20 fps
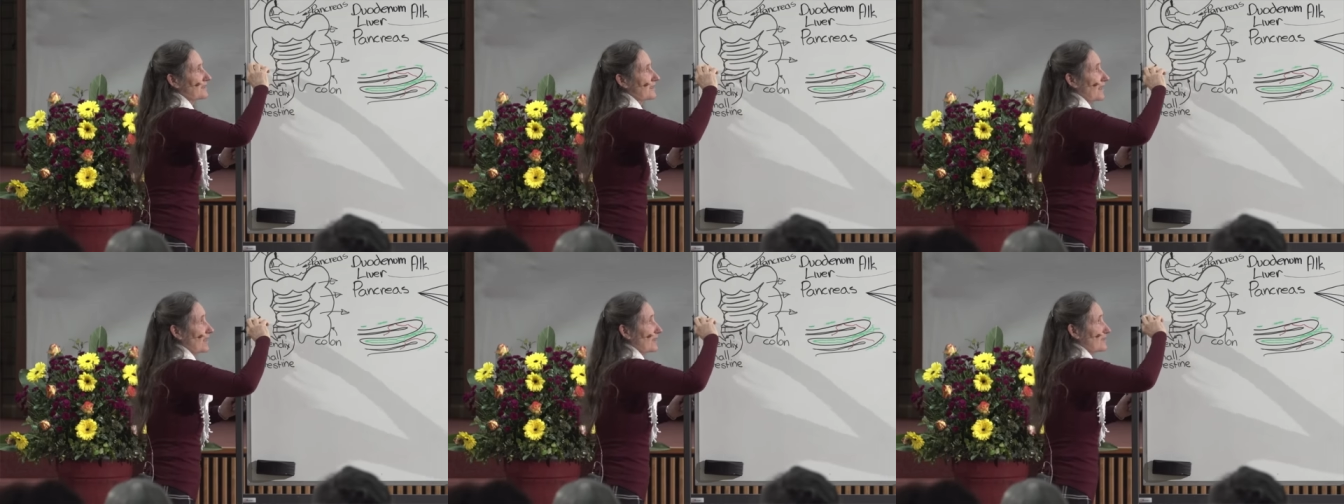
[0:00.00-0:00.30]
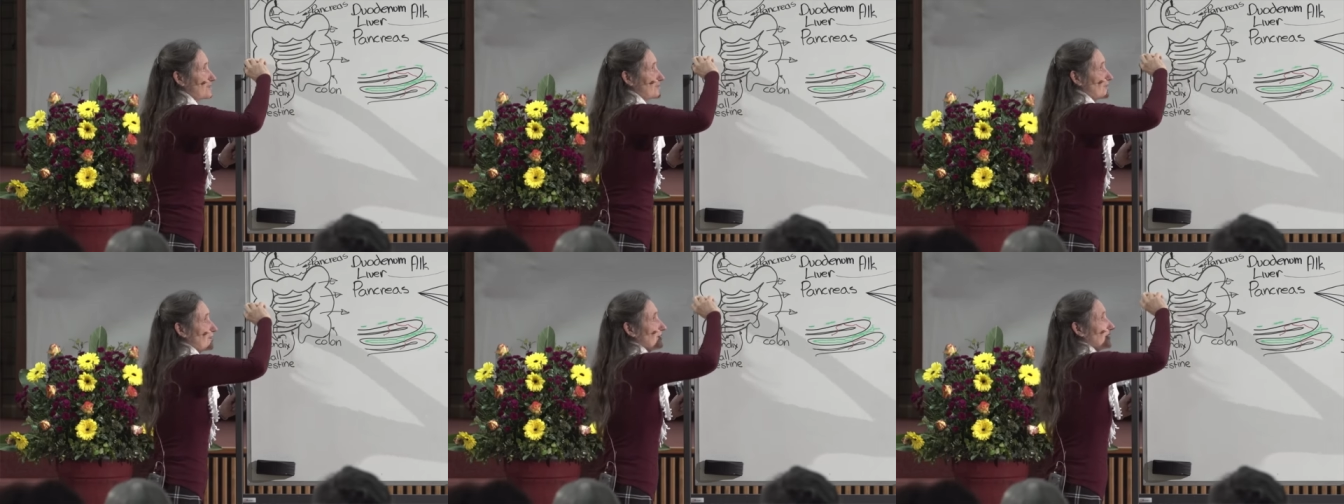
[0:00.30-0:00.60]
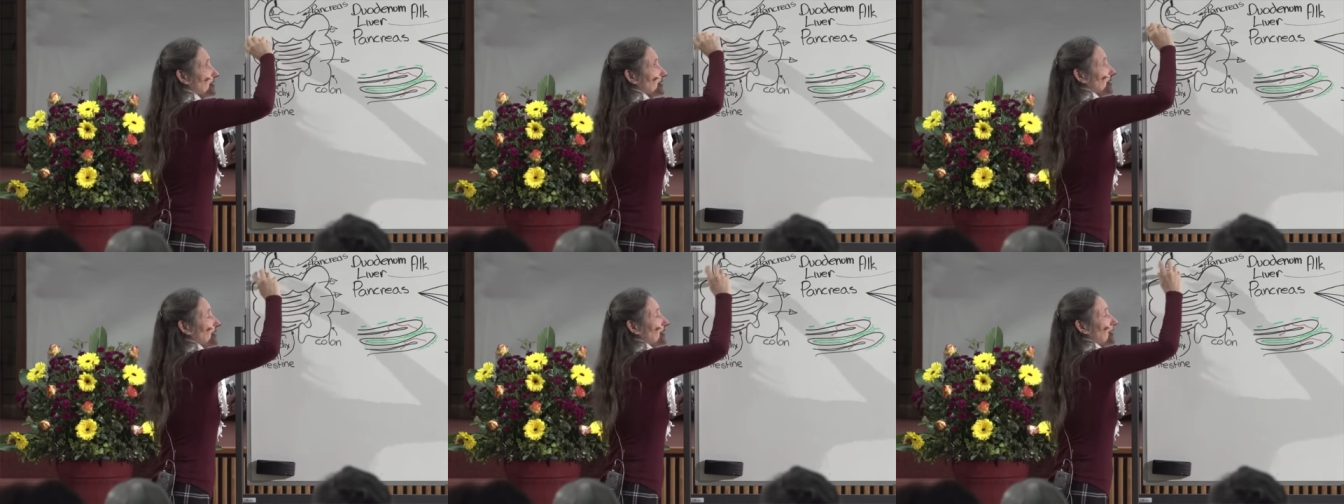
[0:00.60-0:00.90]
down so
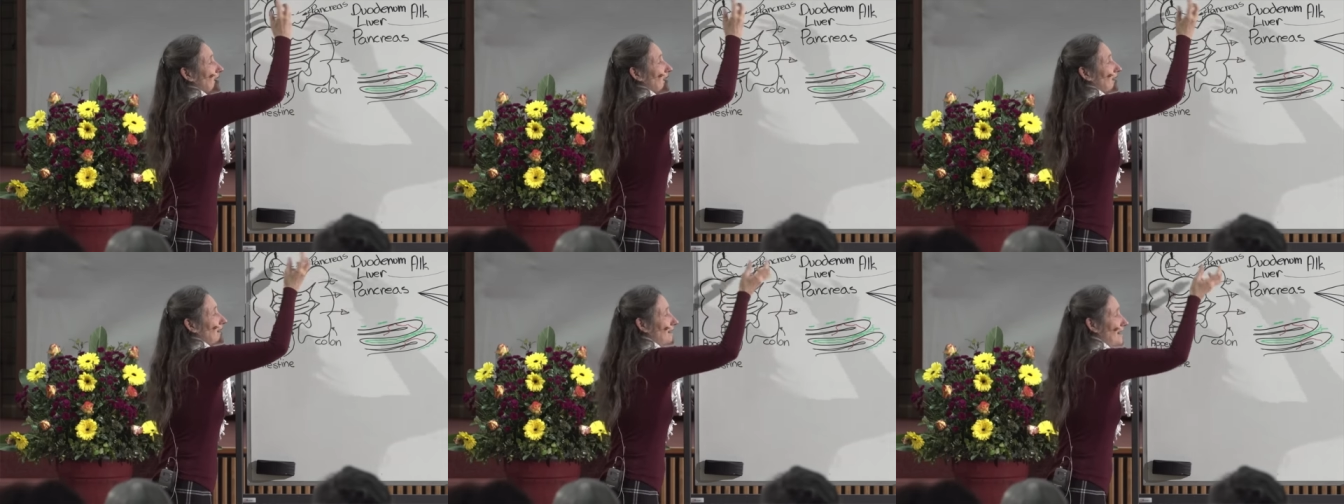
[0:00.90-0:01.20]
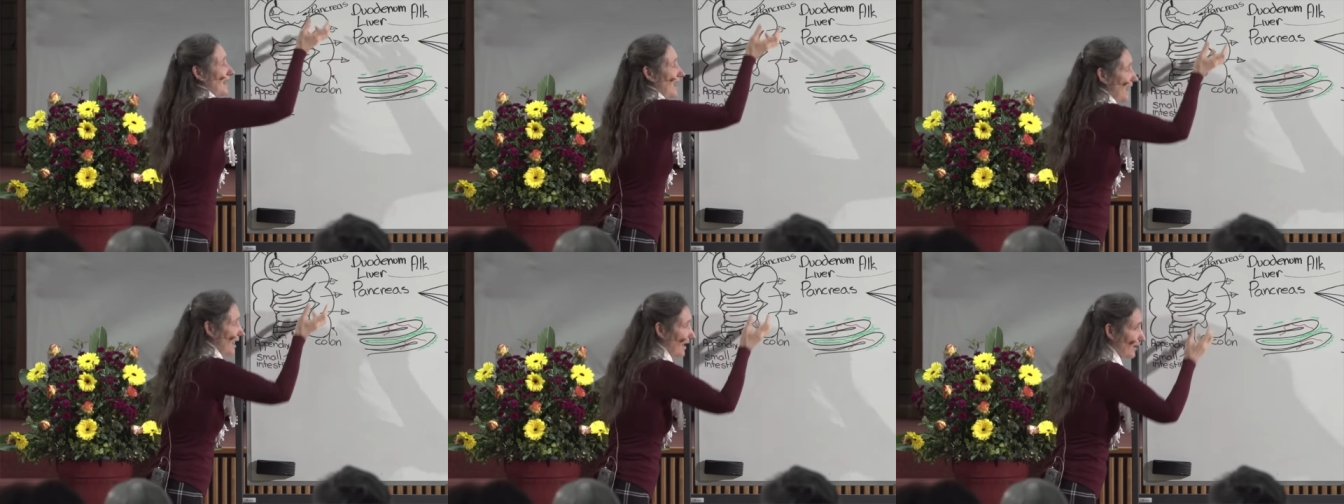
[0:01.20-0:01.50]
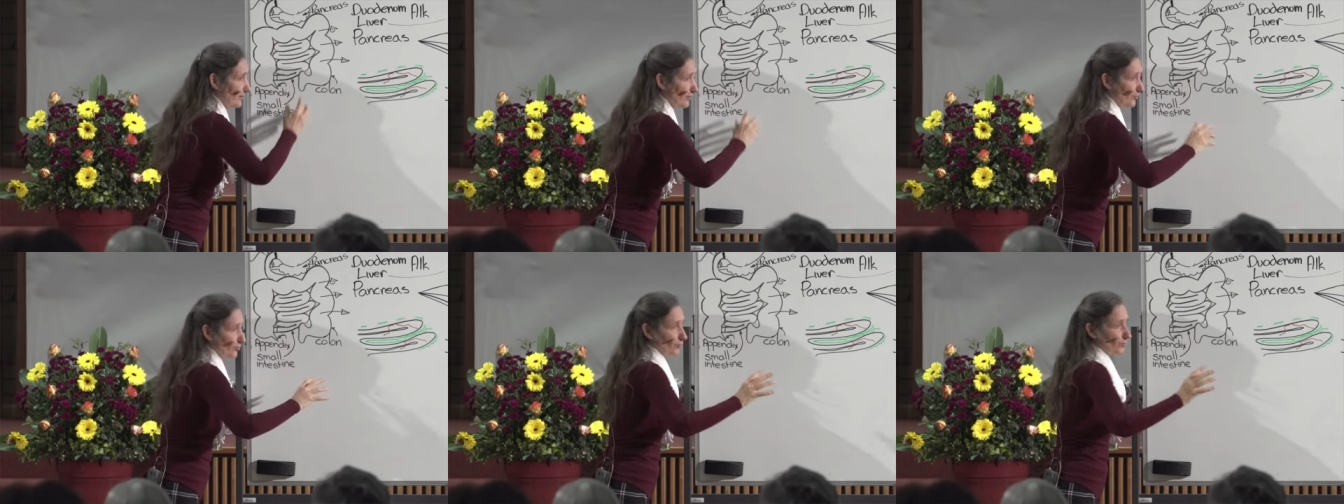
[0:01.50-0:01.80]
that it can get it
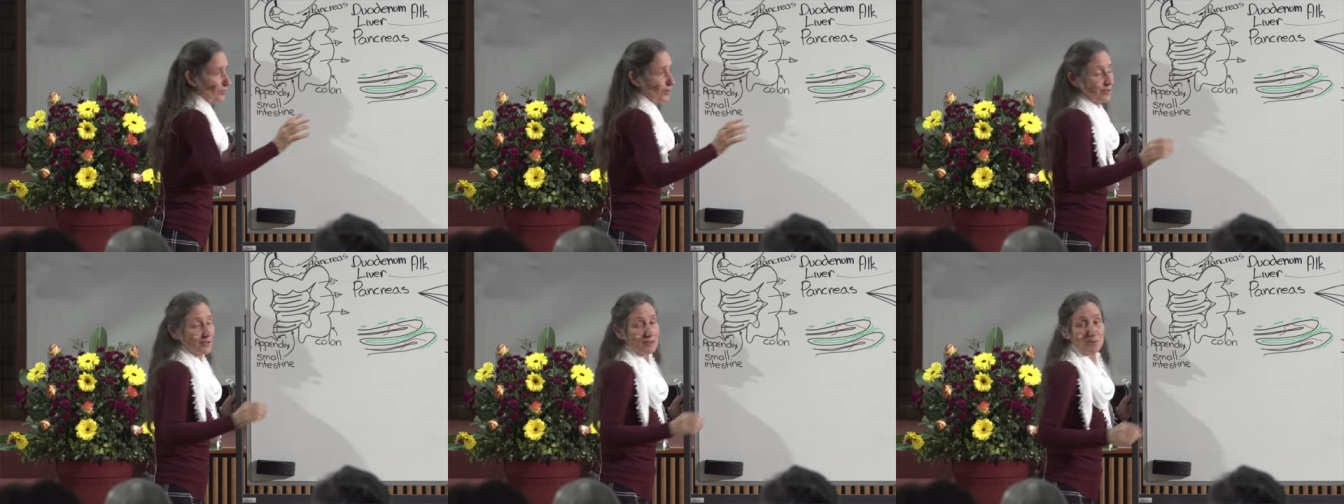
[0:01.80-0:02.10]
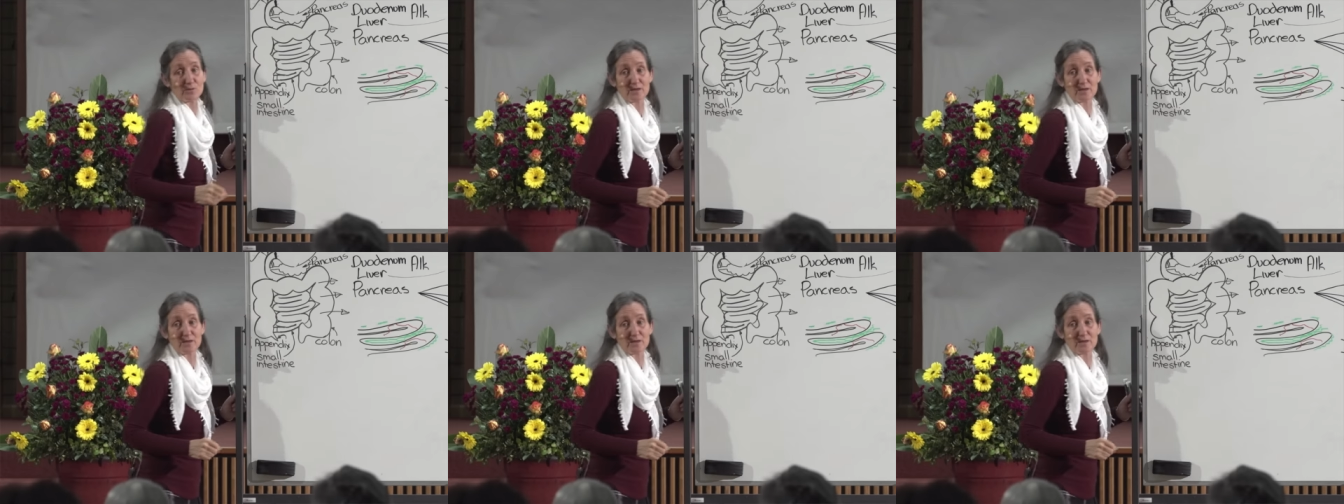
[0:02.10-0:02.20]
out of your body